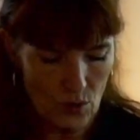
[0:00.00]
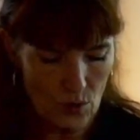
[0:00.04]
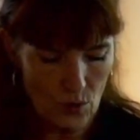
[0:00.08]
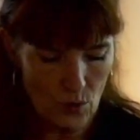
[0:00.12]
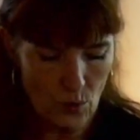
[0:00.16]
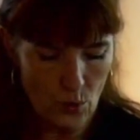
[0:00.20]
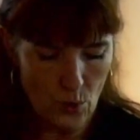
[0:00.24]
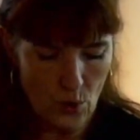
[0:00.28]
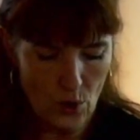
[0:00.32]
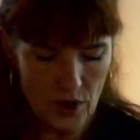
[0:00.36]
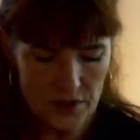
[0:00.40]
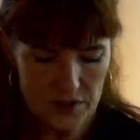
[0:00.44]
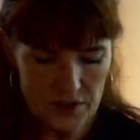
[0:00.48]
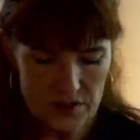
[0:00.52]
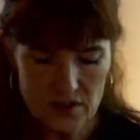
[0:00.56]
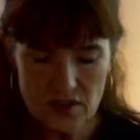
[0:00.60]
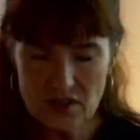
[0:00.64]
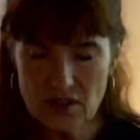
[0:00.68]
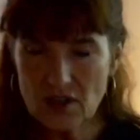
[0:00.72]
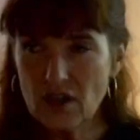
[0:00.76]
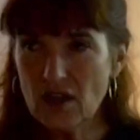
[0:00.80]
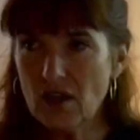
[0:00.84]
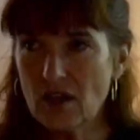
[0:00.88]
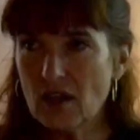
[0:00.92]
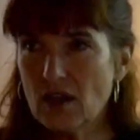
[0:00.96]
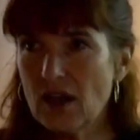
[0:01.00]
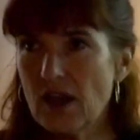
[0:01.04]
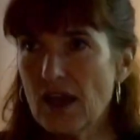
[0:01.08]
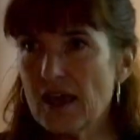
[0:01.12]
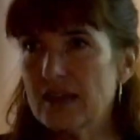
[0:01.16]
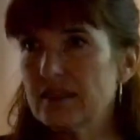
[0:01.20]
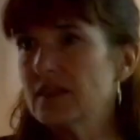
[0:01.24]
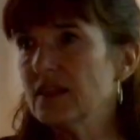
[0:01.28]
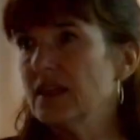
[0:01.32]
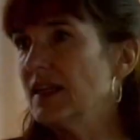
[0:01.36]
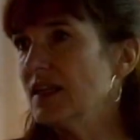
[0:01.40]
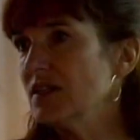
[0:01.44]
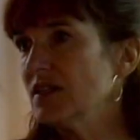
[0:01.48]
What
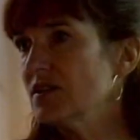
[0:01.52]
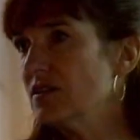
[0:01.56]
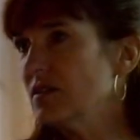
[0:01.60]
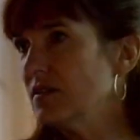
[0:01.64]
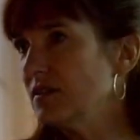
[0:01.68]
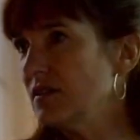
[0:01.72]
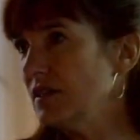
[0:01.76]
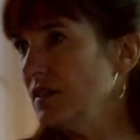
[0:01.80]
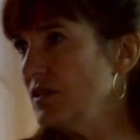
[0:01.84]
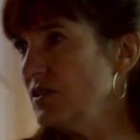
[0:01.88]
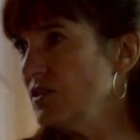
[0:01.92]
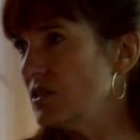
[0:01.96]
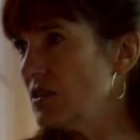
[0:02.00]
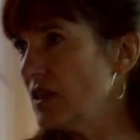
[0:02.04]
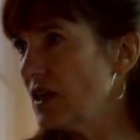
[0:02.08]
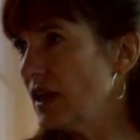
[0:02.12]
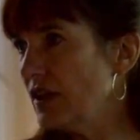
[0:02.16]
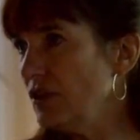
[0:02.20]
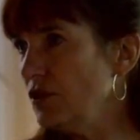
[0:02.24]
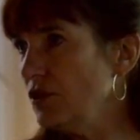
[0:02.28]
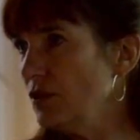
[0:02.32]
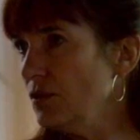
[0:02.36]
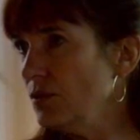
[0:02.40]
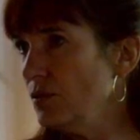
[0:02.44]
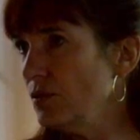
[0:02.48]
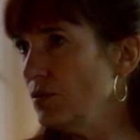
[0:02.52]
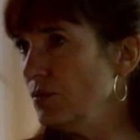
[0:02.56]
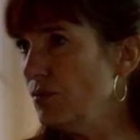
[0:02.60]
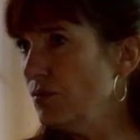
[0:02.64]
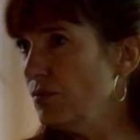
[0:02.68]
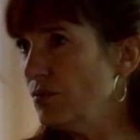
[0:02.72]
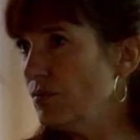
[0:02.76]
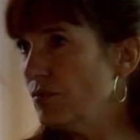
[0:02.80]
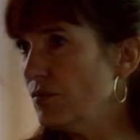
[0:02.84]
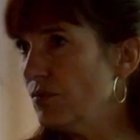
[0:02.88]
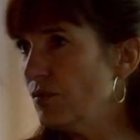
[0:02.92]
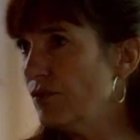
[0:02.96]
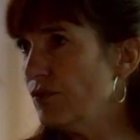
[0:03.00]
ethnicities can
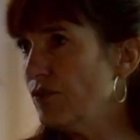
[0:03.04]
you